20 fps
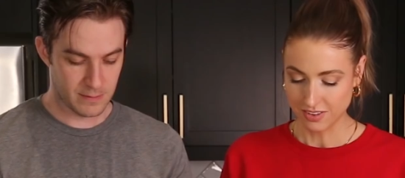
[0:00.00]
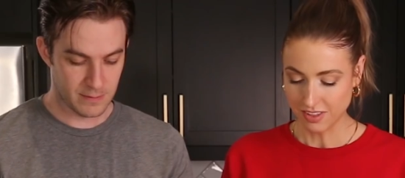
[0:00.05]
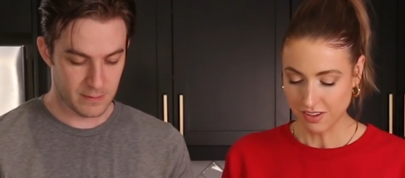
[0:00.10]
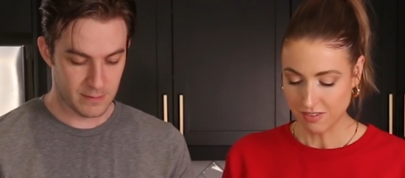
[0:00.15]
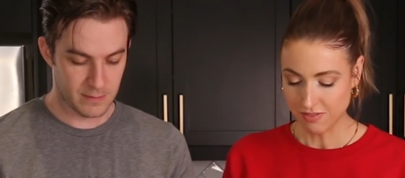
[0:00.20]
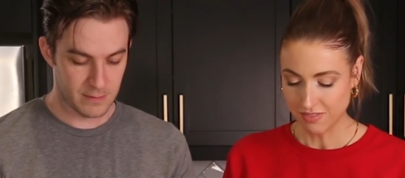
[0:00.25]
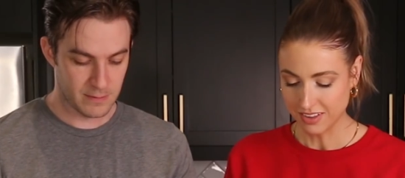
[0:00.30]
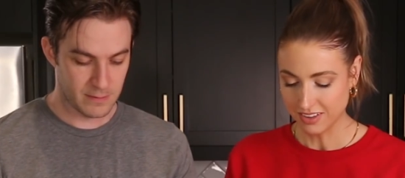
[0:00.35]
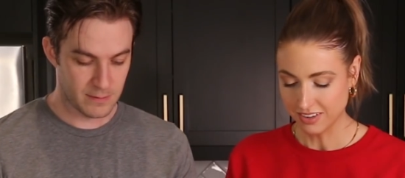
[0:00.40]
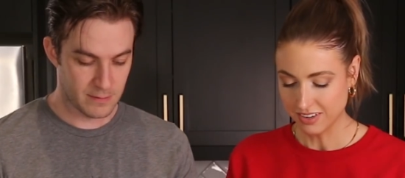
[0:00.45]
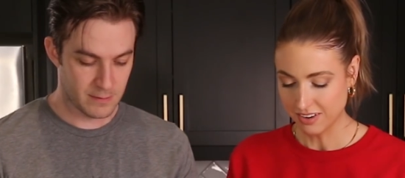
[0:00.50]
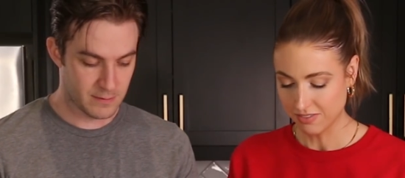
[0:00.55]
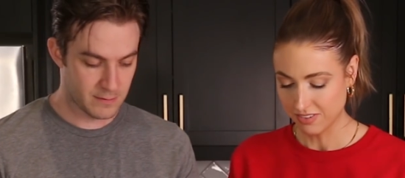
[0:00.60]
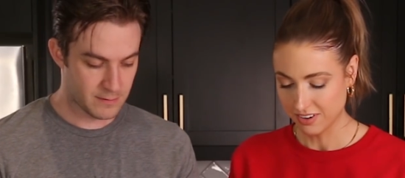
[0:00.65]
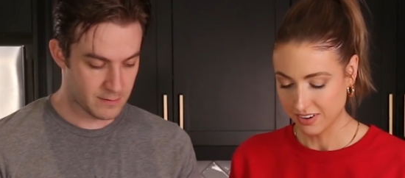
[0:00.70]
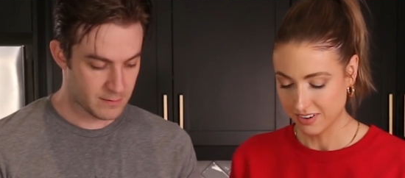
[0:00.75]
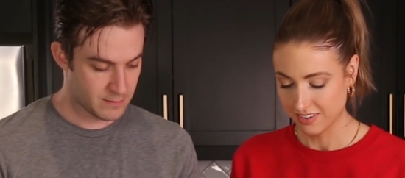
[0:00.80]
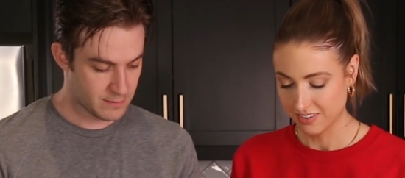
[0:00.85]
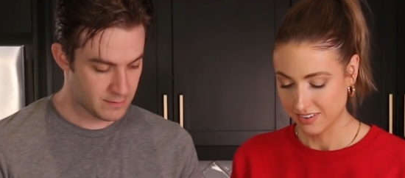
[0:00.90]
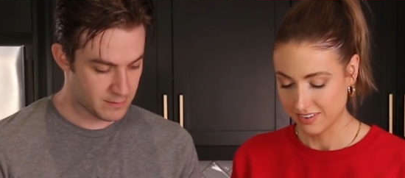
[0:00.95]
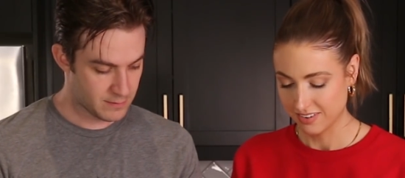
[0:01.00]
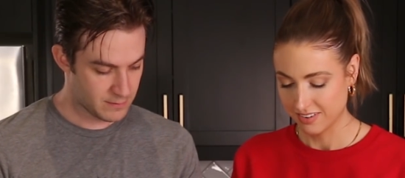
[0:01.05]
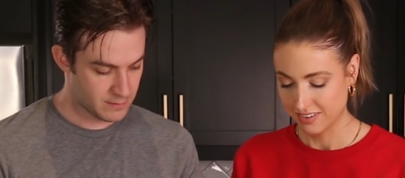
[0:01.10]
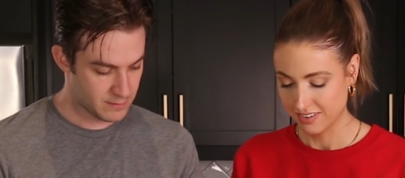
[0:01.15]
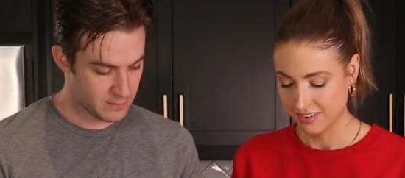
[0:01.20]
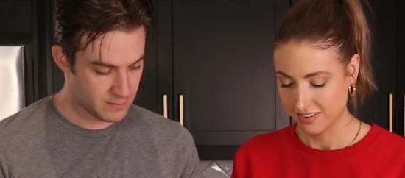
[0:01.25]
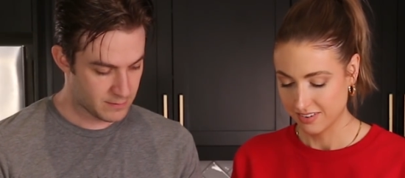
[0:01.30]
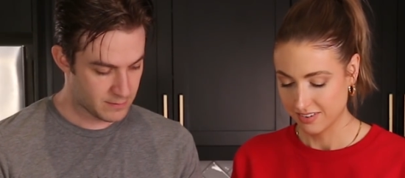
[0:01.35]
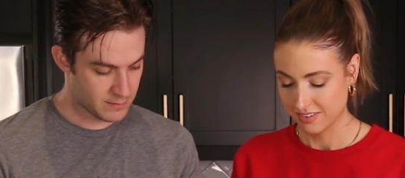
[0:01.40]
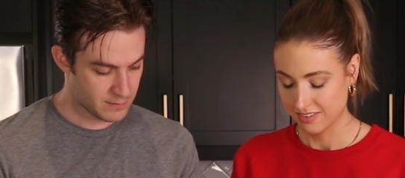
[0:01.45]
Speaker 1: Do they feel different?
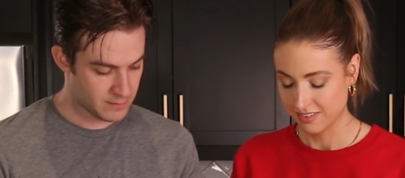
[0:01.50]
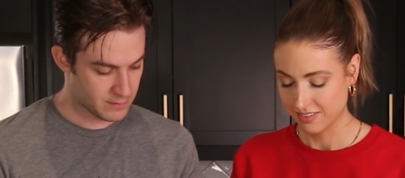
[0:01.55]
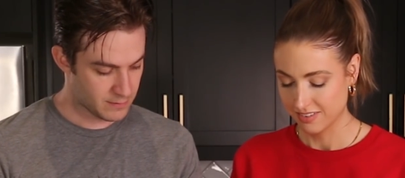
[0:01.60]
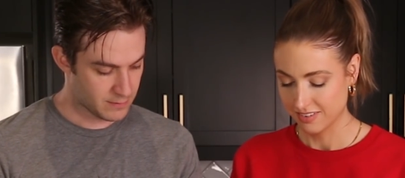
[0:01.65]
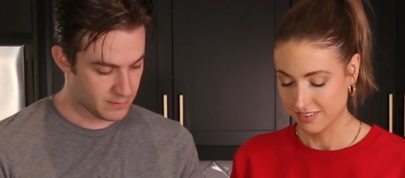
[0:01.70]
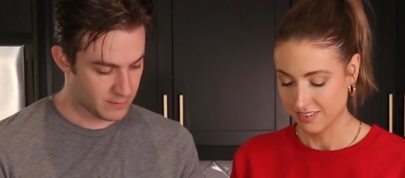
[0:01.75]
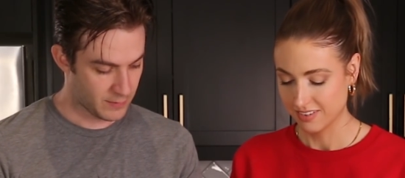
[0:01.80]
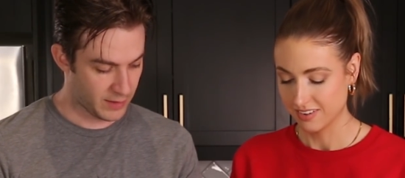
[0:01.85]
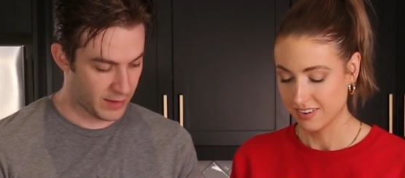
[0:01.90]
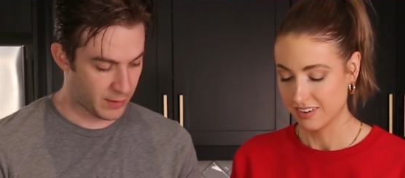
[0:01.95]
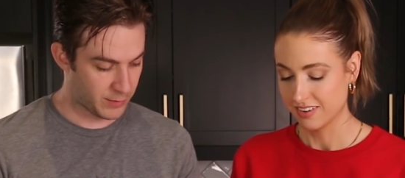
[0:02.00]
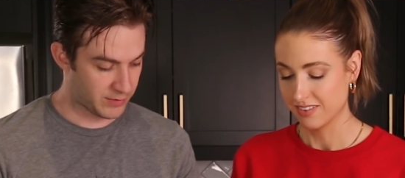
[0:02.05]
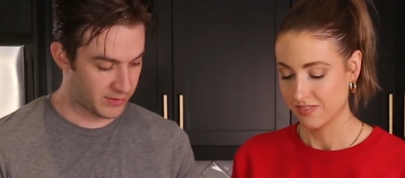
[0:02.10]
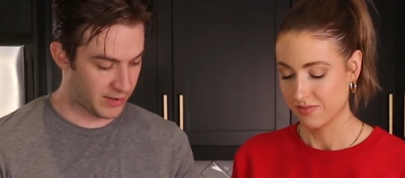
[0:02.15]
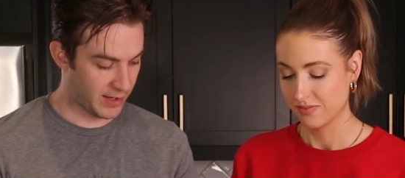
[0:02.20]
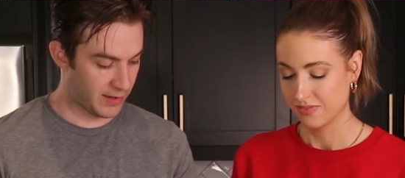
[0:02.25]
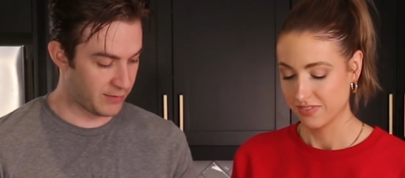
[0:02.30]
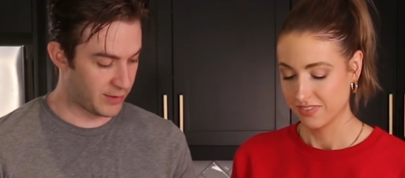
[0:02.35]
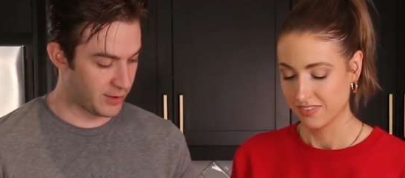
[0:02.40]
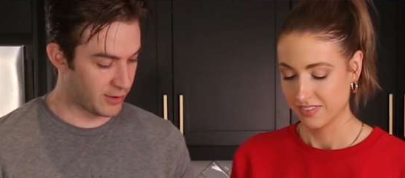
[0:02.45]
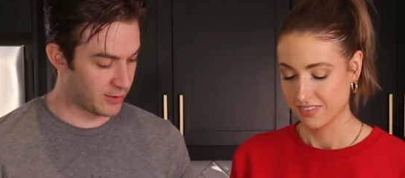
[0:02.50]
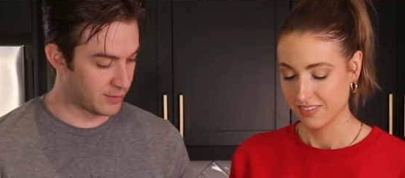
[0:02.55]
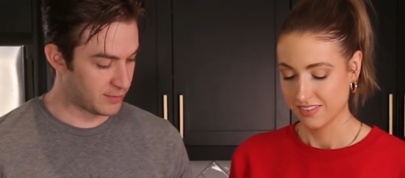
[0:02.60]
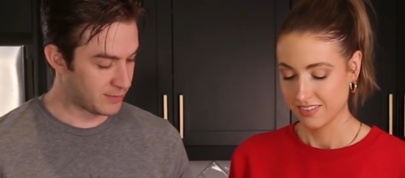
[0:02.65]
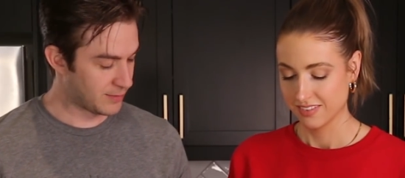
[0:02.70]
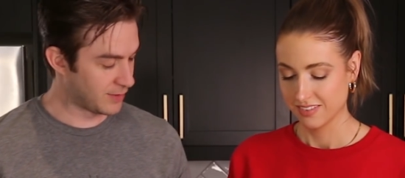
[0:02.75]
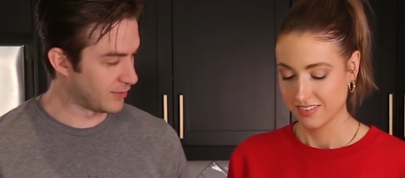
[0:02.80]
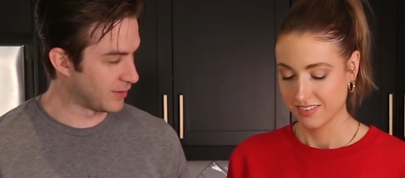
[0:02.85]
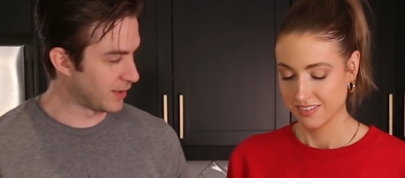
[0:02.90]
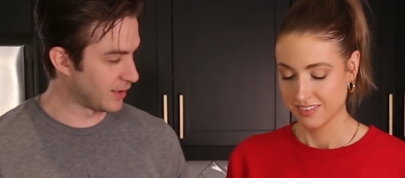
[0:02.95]
Speaker 2: That one's heavier,
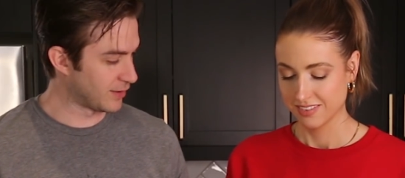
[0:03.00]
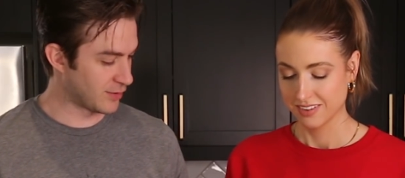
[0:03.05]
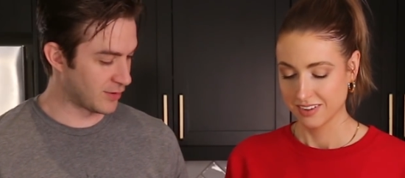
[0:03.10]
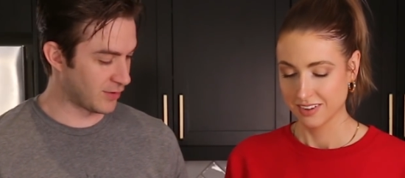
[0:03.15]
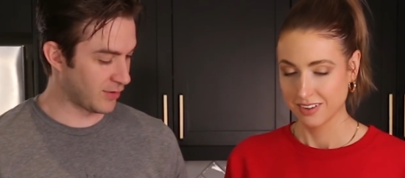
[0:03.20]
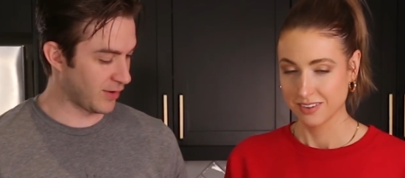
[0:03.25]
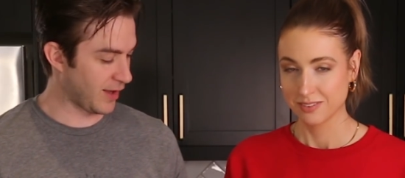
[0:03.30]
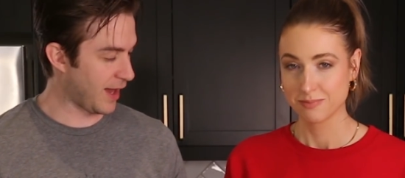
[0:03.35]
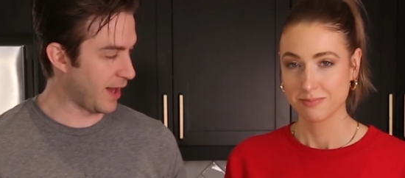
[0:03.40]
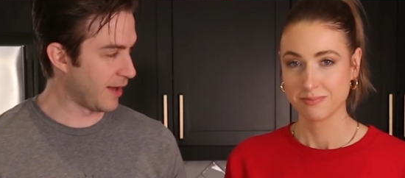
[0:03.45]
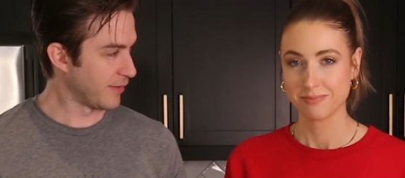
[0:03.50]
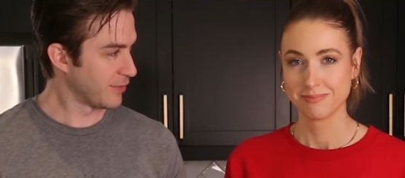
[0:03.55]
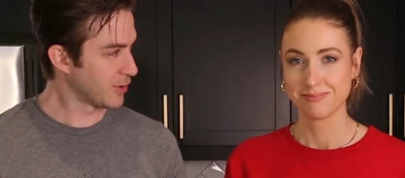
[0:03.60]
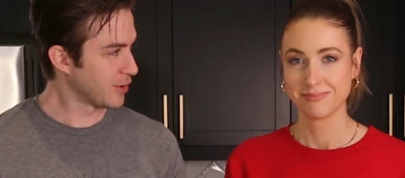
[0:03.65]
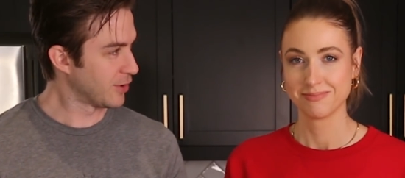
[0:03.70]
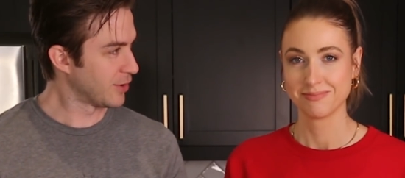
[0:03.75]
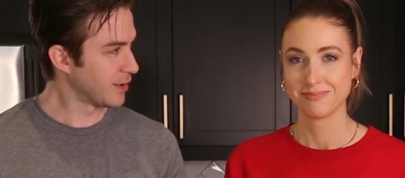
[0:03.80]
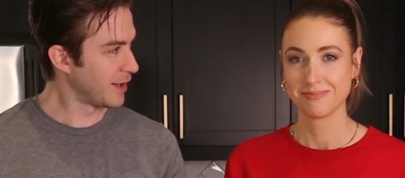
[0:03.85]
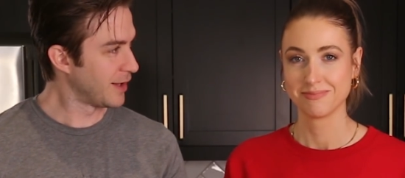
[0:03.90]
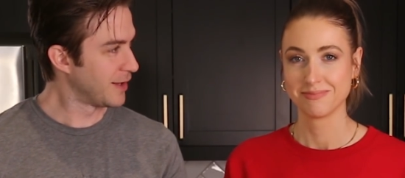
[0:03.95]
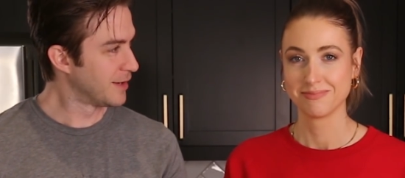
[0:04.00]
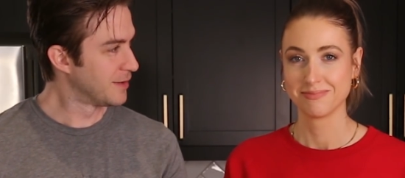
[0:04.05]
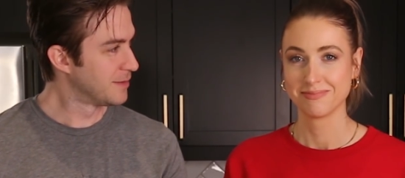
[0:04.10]
because that's just a half a cookie.